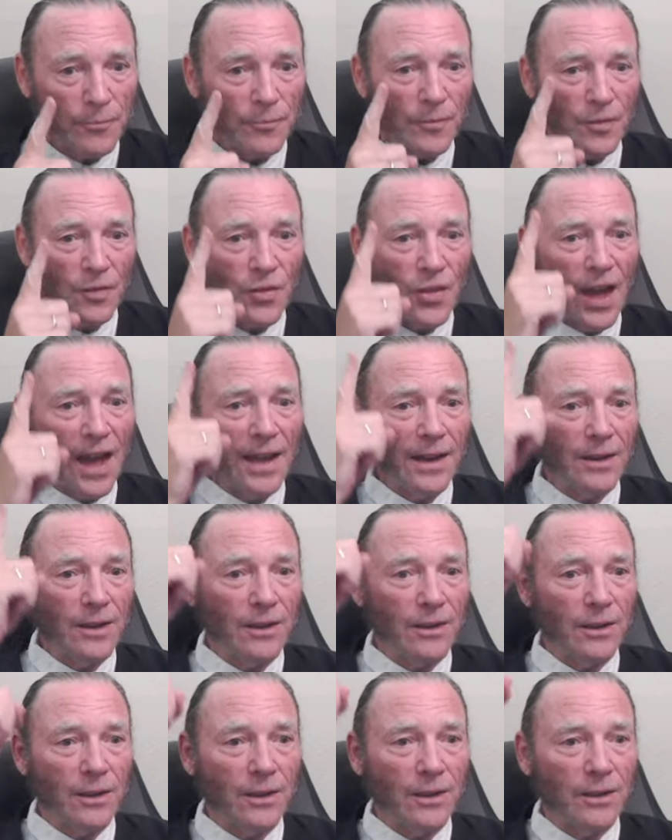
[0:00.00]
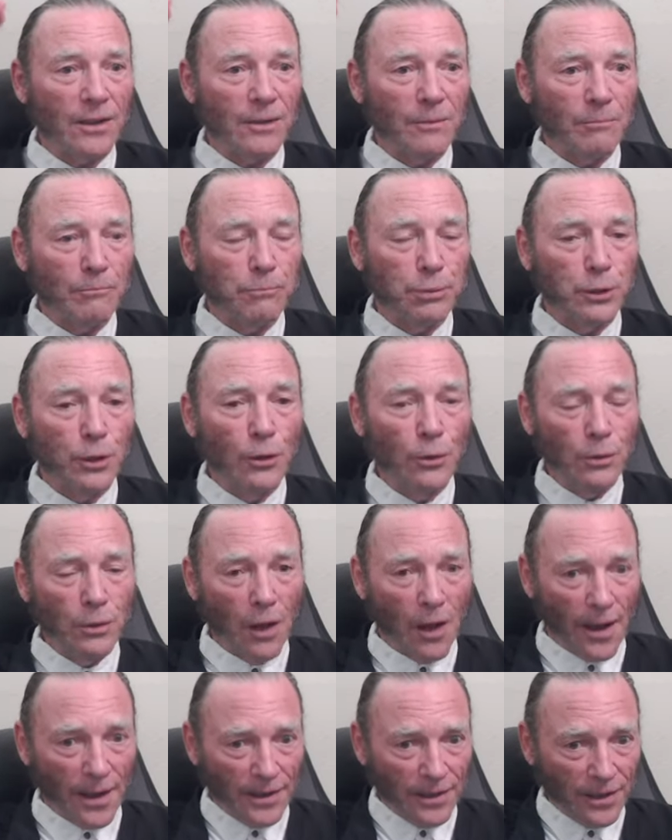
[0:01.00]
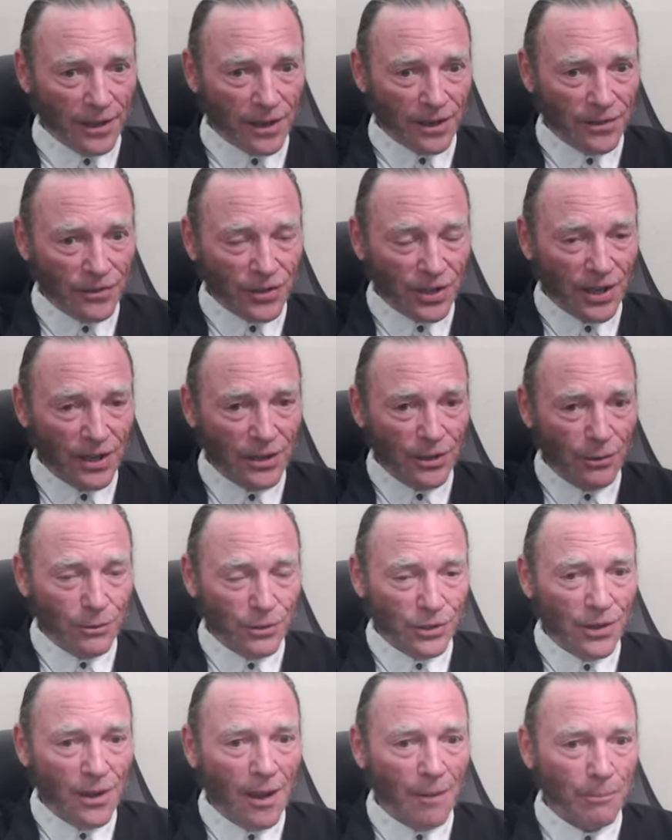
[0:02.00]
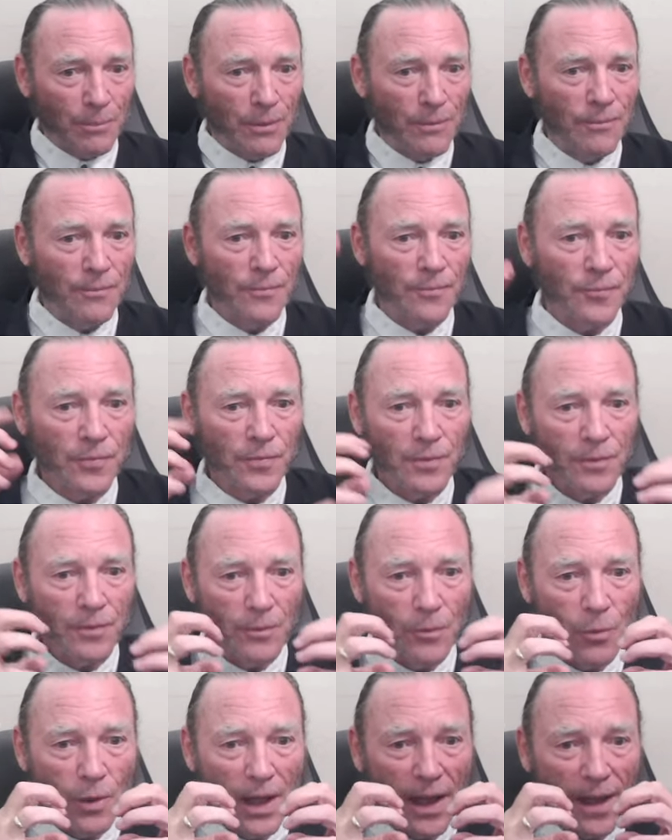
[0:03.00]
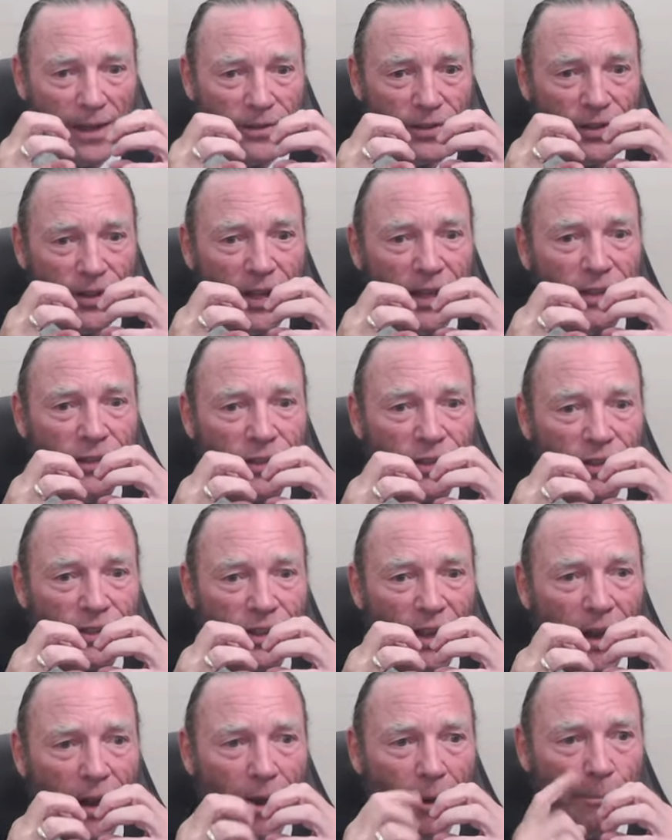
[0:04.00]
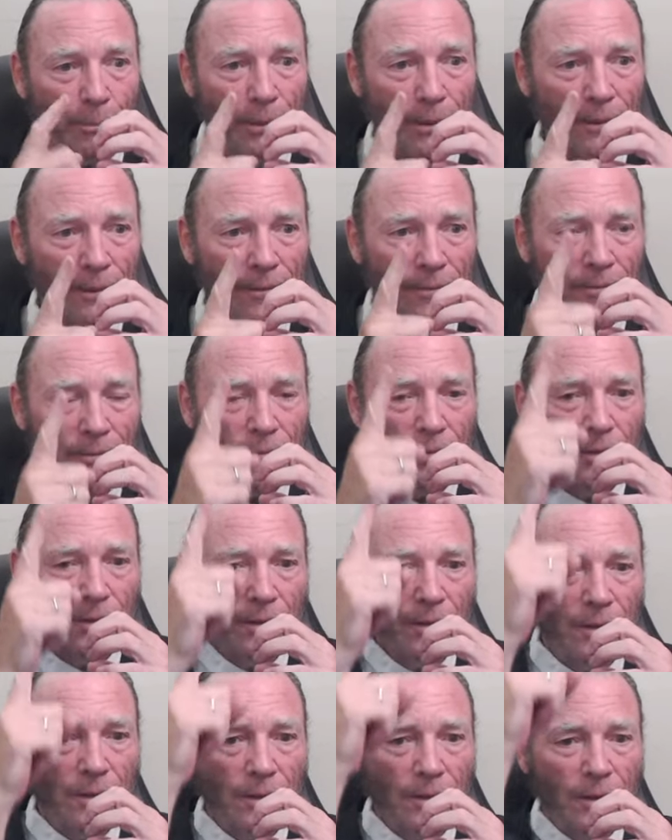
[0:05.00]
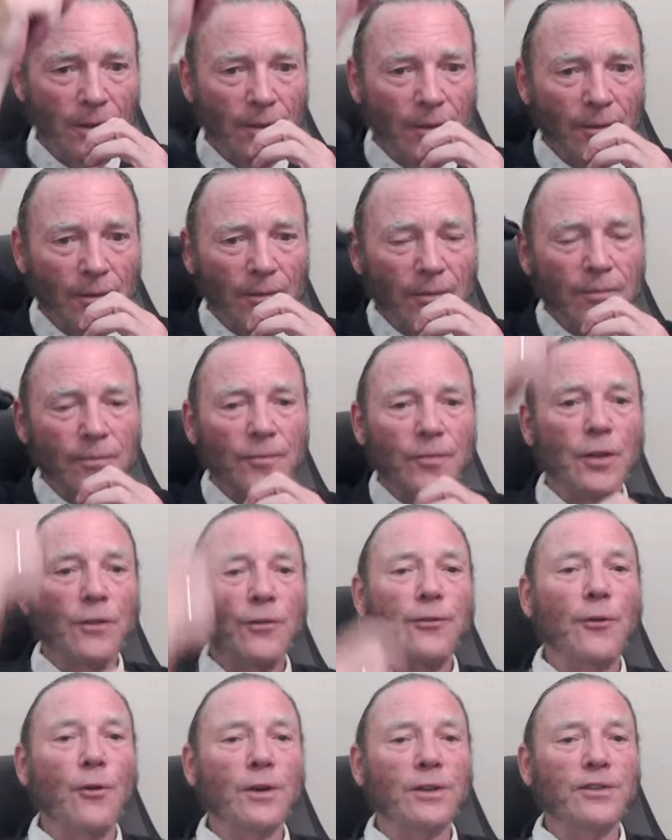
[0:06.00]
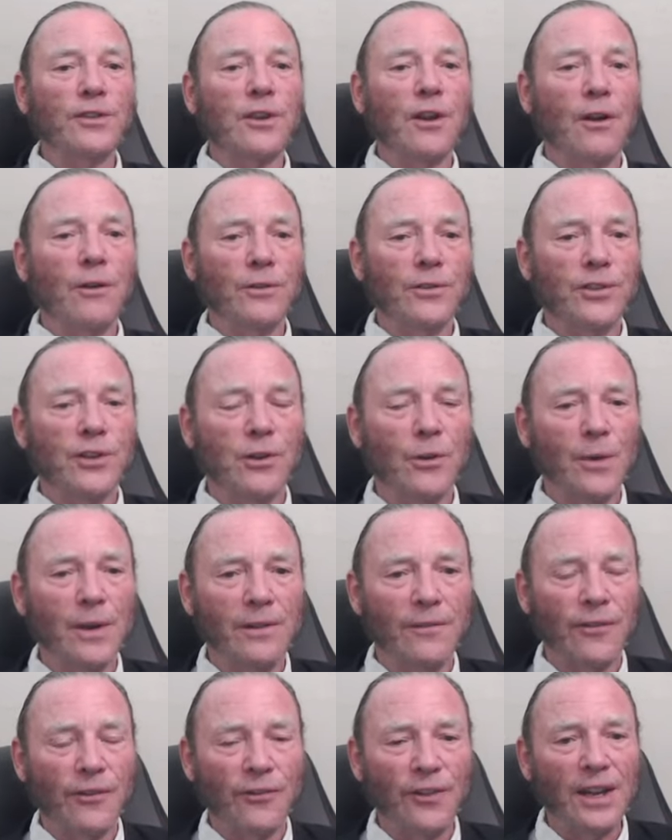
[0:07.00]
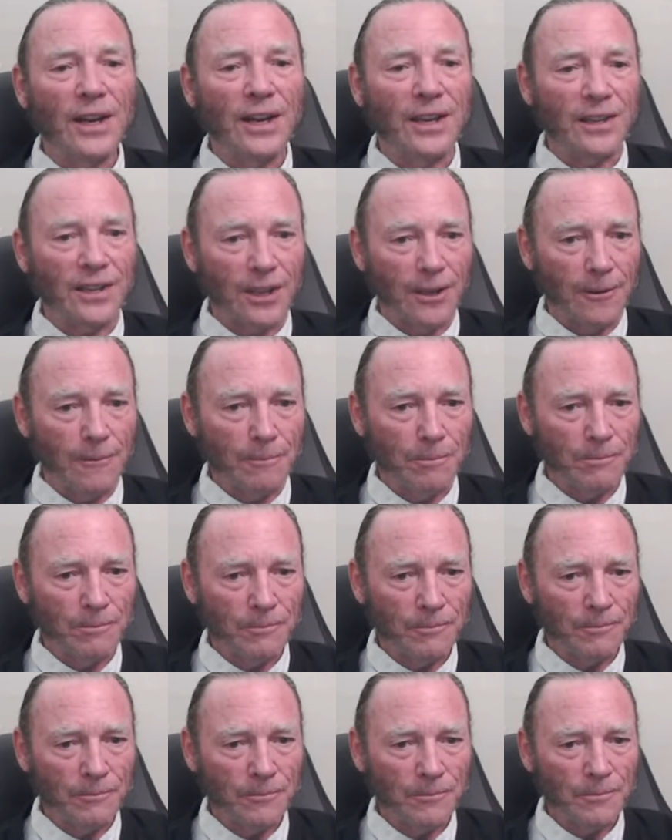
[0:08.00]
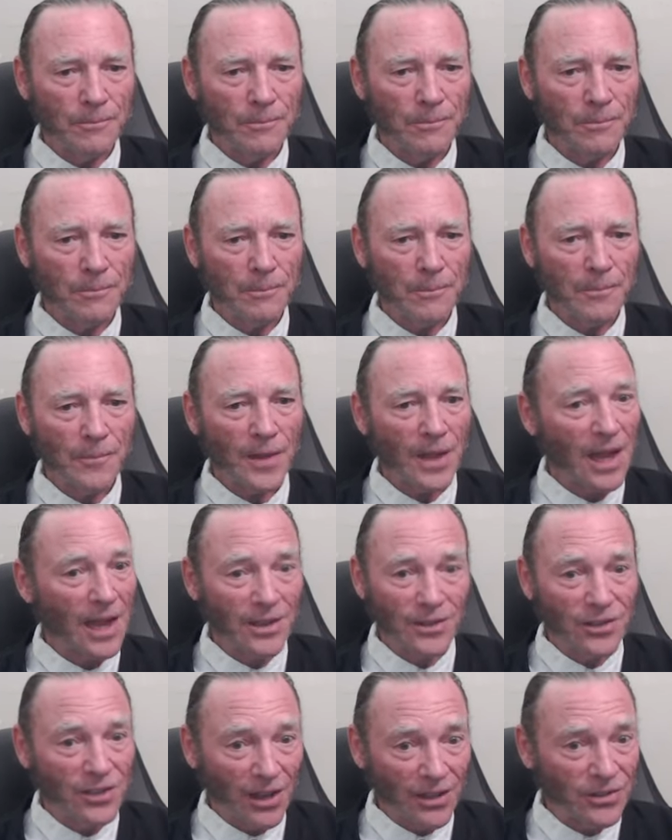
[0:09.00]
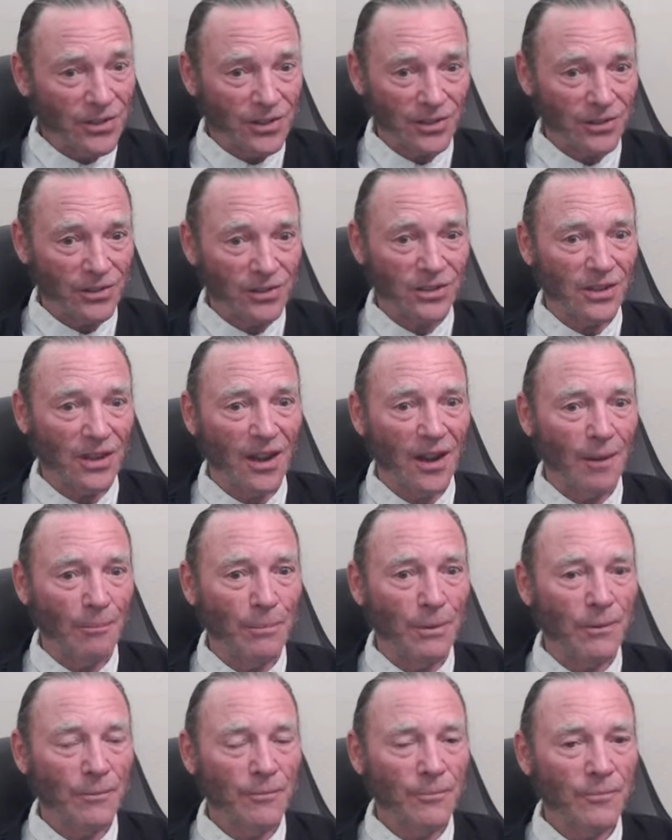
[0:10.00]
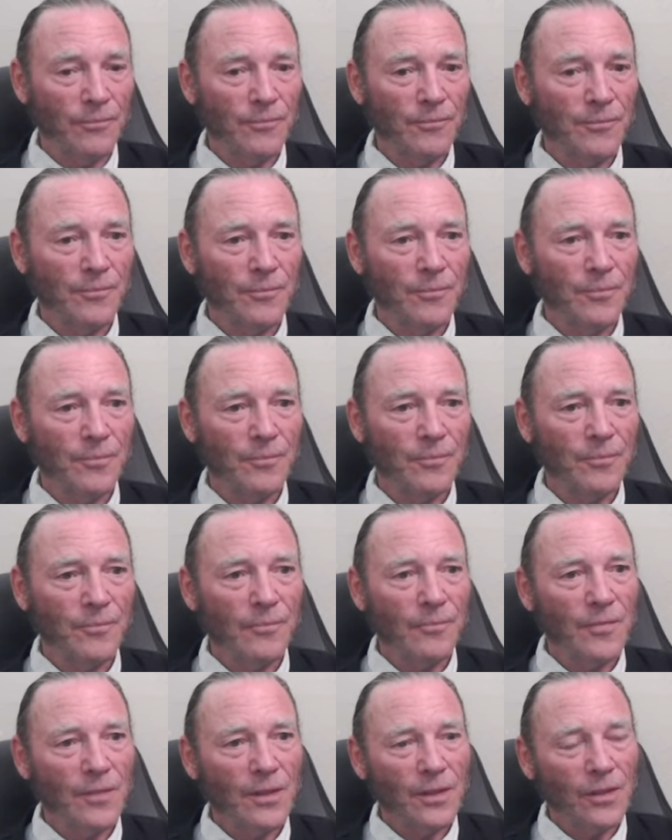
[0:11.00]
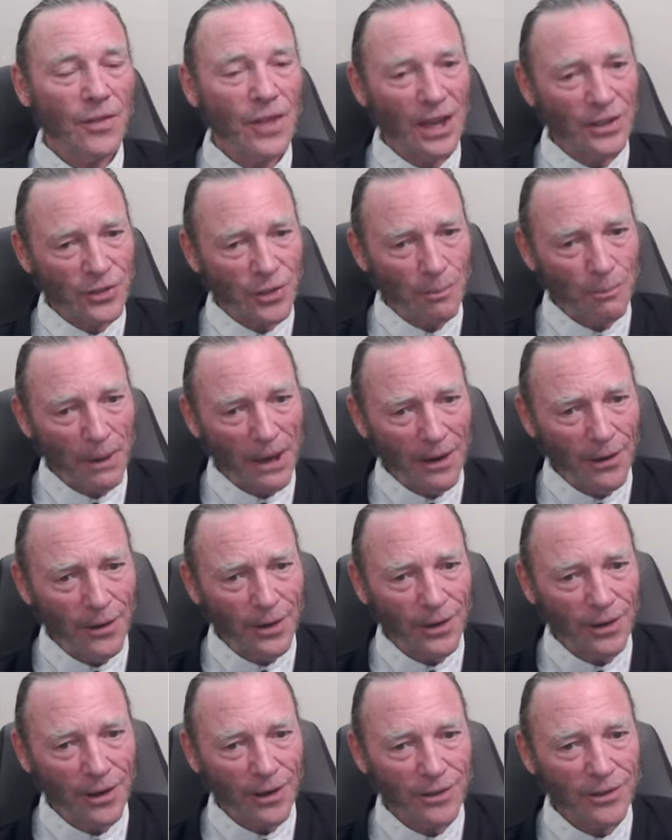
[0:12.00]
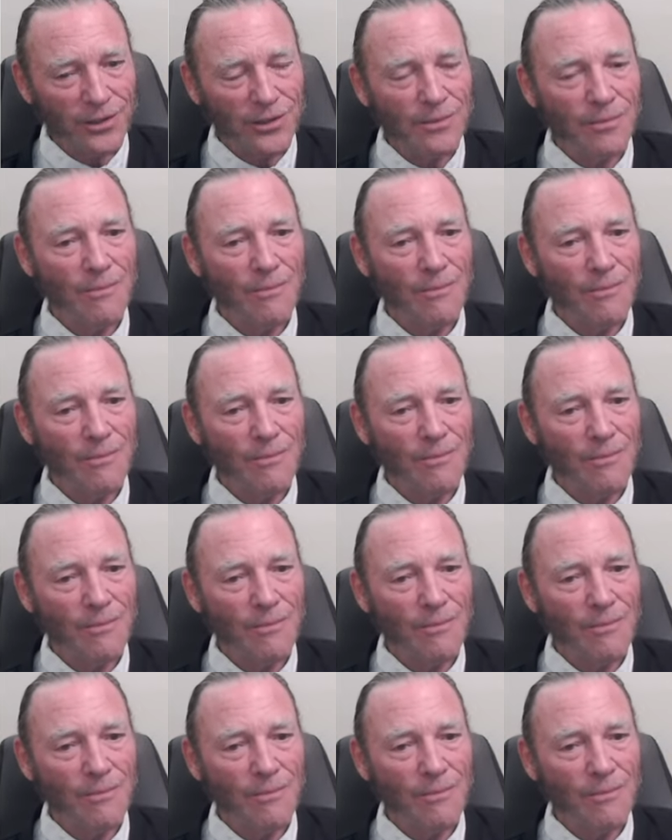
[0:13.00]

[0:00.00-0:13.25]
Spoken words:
that blue line continues up. As these stop, the force goes to infinity. and doesn't stop. That's a paradox.